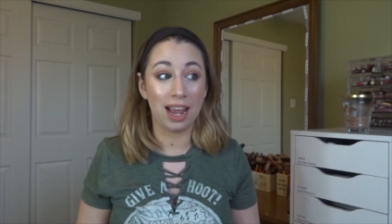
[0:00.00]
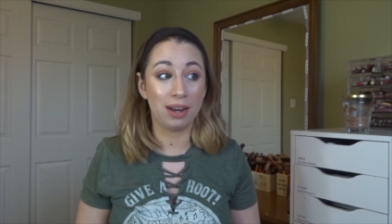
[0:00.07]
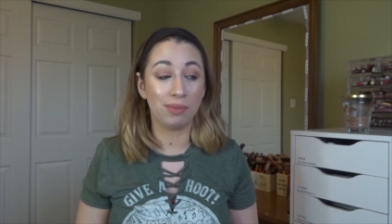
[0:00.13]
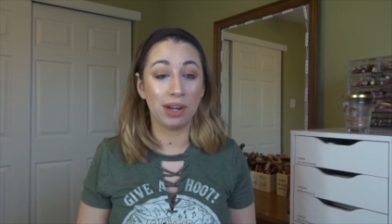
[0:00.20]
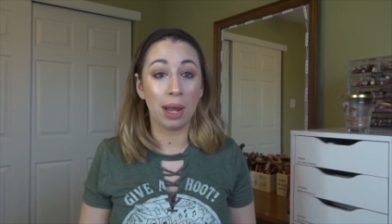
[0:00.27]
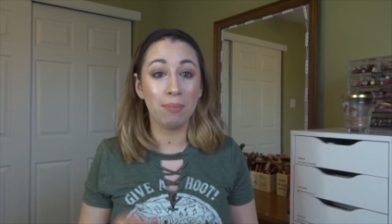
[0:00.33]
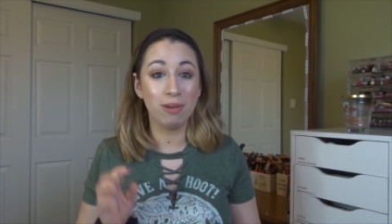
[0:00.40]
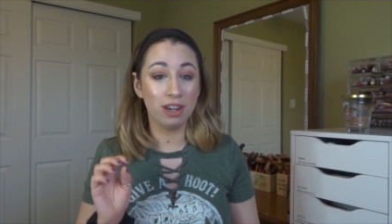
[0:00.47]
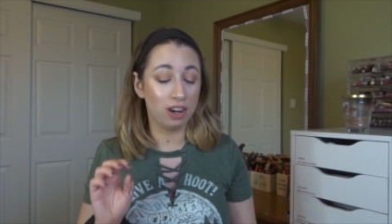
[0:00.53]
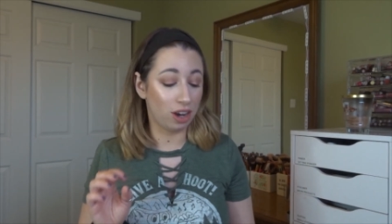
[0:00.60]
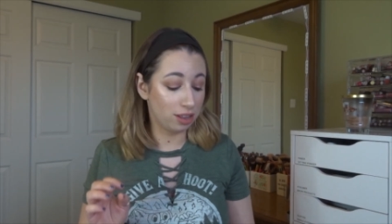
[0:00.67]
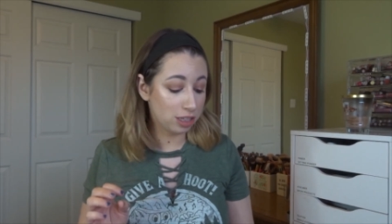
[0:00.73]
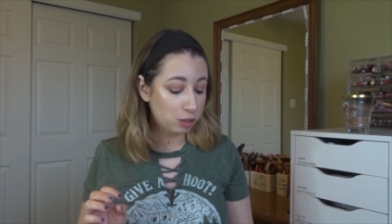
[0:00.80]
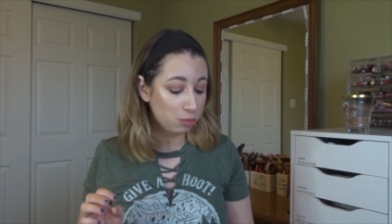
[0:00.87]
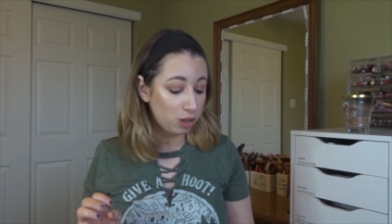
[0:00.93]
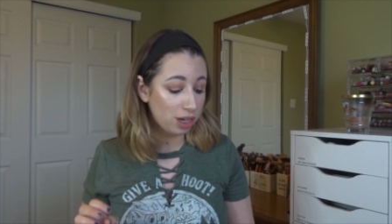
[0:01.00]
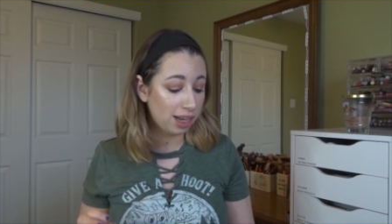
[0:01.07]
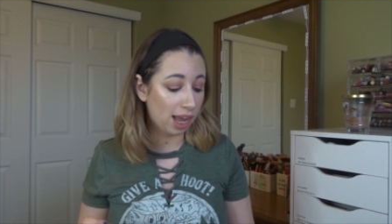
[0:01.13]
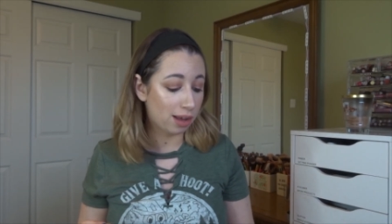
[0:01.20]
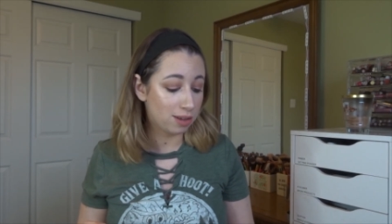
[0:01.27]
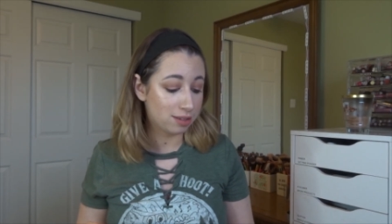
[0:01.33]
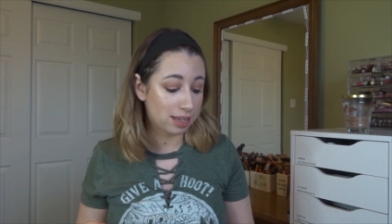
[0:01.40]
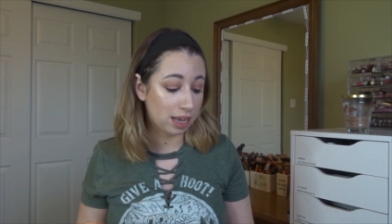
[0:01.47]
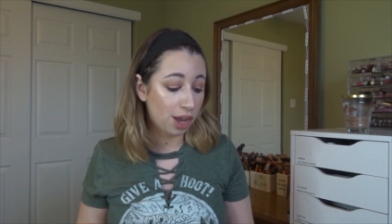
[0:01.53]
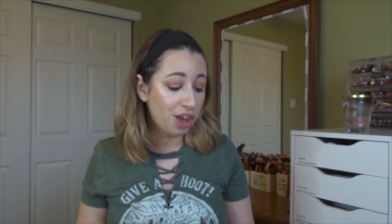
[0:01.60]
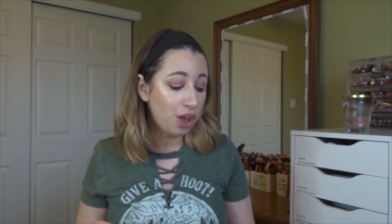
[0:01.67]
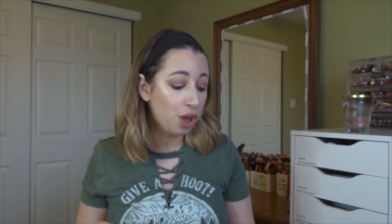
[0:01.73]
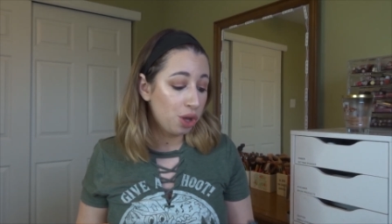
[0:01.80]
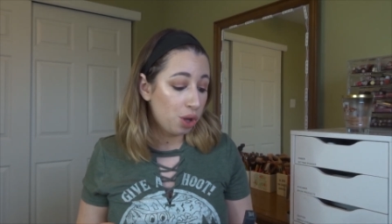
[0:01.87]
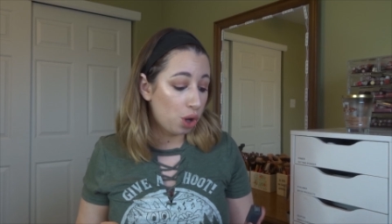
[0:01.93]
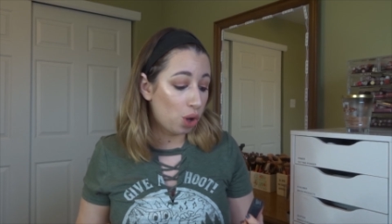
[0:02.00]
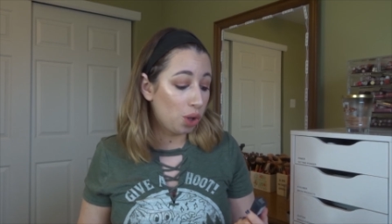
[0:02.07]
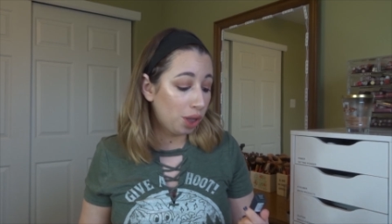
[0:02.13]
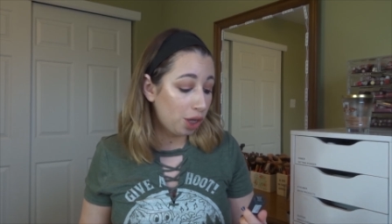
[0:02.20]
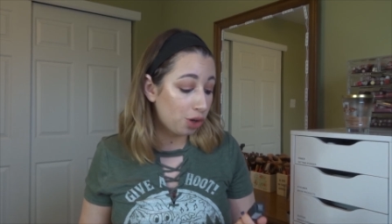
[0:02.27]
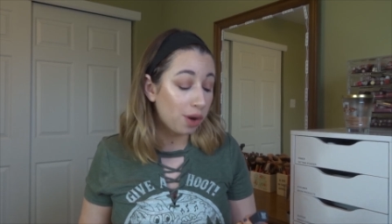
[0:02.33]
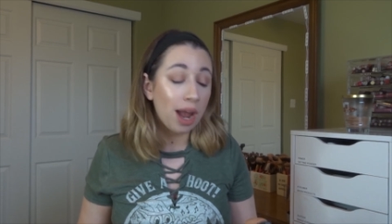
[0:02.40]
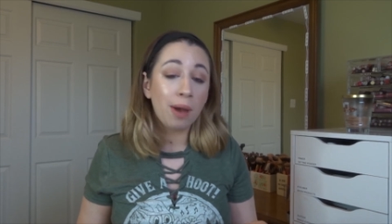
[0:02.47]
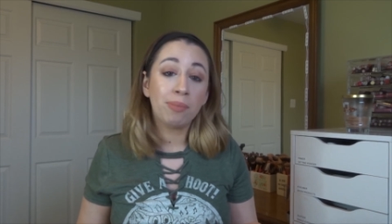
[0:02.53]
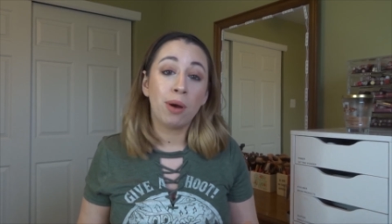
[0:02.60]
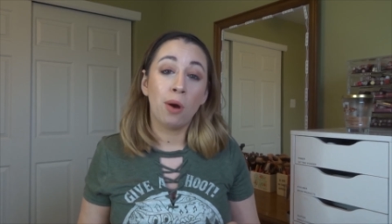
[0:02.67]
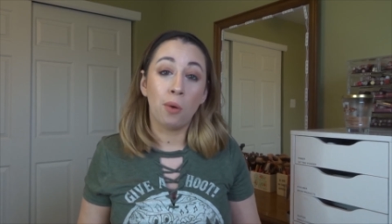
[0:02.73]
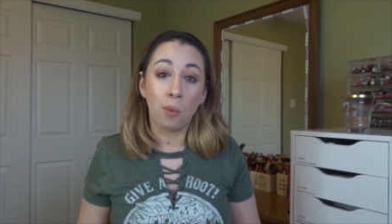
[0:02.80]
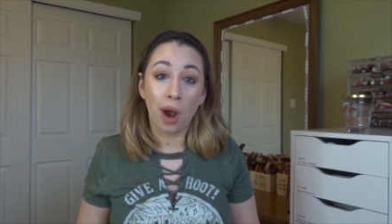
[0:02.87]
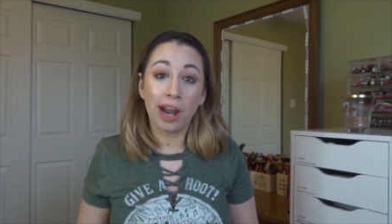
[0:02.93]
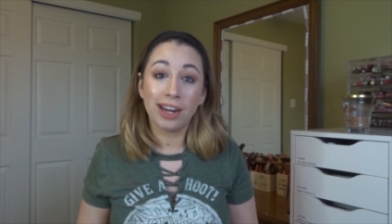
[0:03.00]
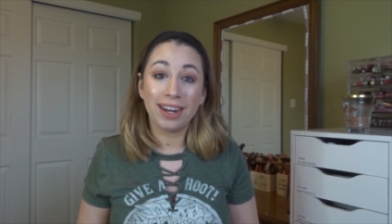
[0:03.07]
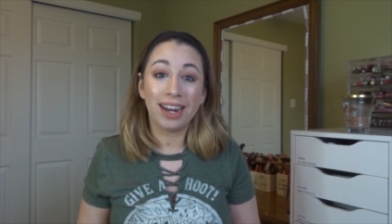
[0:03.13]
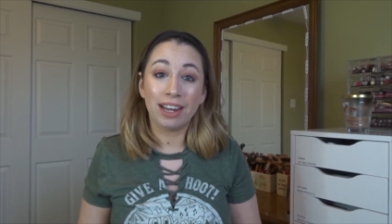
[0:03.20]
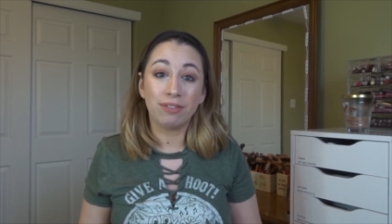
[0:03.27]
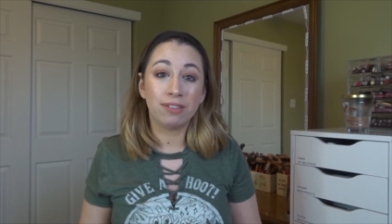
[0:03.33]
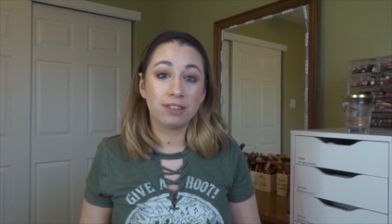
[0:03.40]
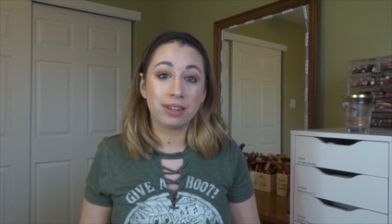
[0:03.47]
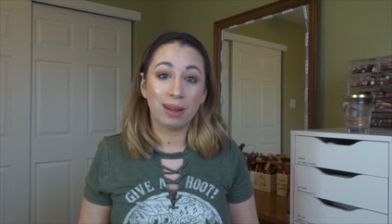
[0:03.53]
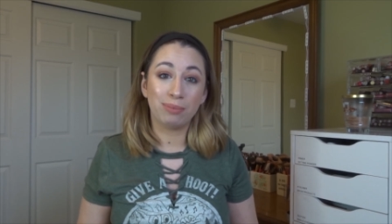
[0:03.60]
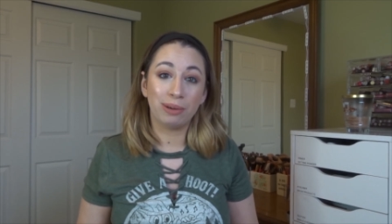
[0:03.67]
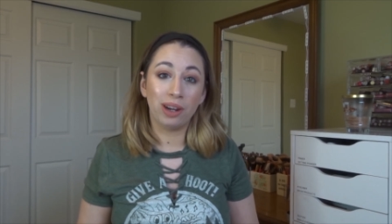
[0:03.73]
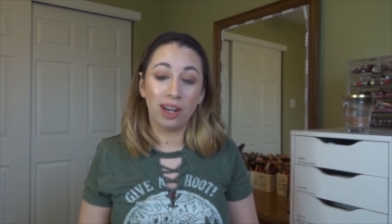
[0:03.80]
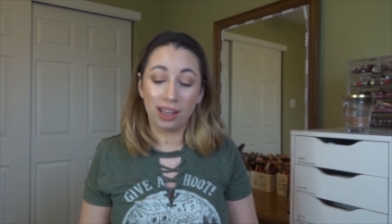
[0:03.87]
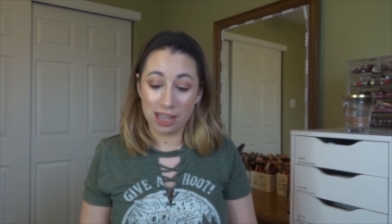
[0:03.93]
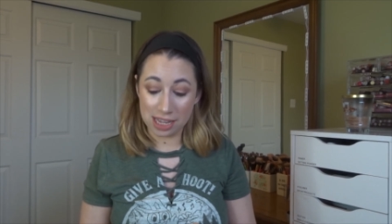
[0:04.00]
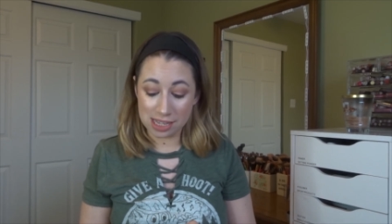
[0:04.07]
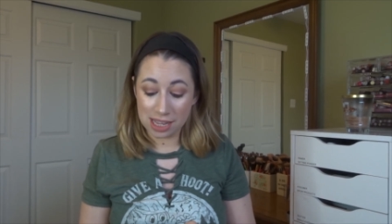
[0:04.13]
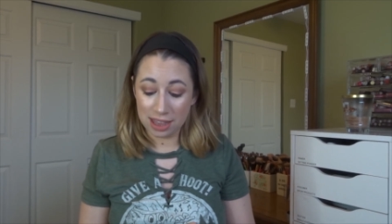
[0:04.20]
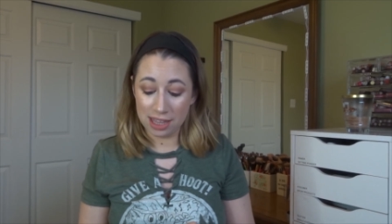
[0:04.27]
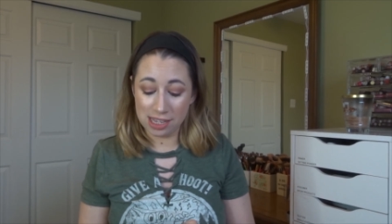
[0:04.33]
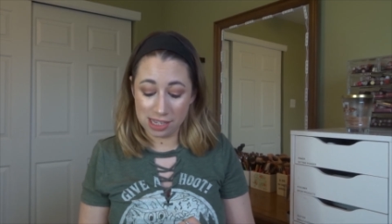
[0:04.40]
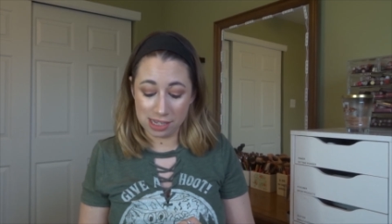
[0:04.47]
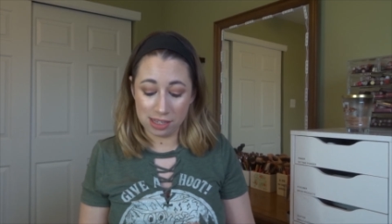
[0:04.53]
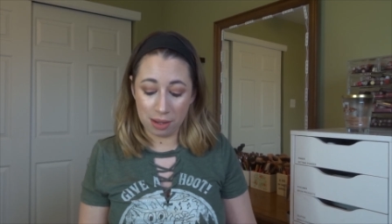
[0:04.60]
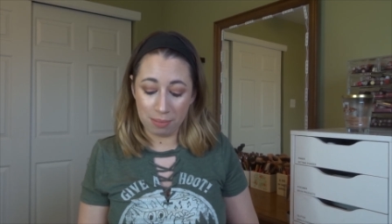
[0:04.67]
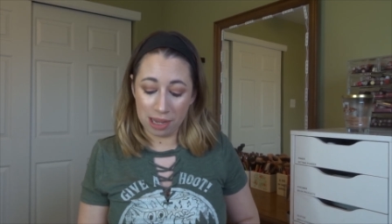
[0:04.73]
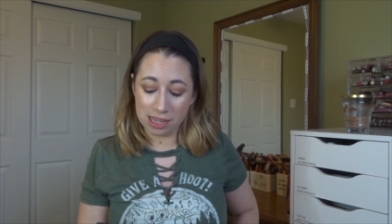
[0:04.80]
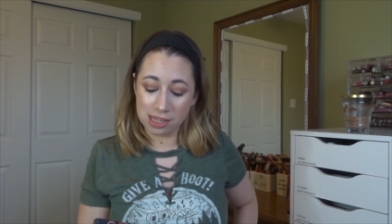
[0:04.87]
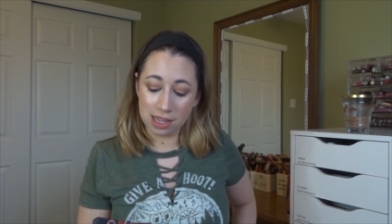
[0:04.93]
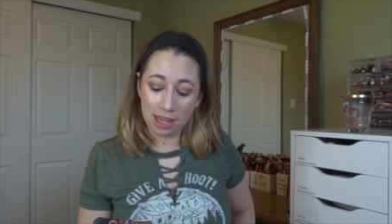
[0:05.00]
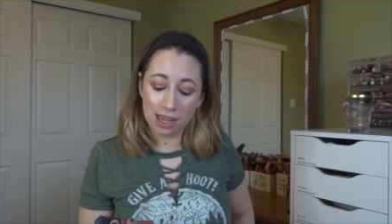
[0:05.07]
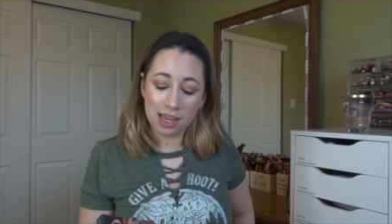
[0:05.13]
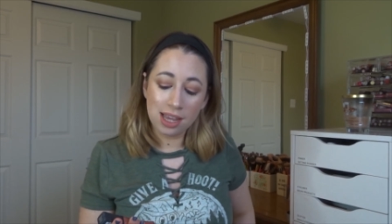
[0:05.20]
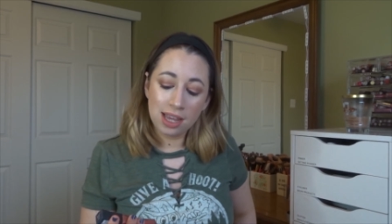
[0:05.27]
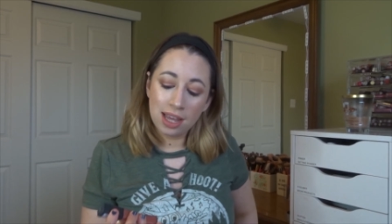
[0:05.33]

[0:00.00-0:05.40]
And when I put it on this morning, I was like, holy crap, why did I ever stop wearing this? This is amazing.